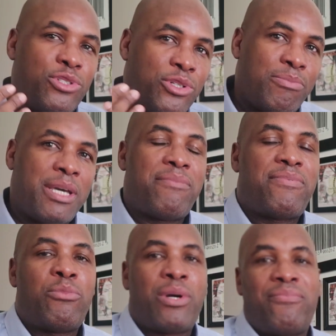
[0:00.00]
to me
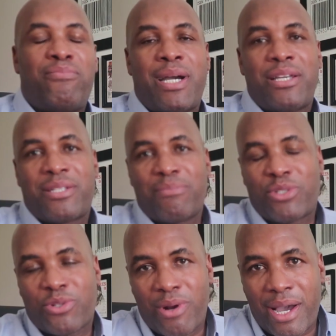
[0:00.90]
from one of my
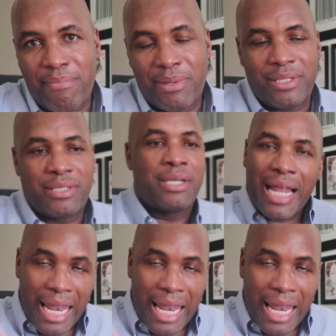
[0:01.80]
subscribers.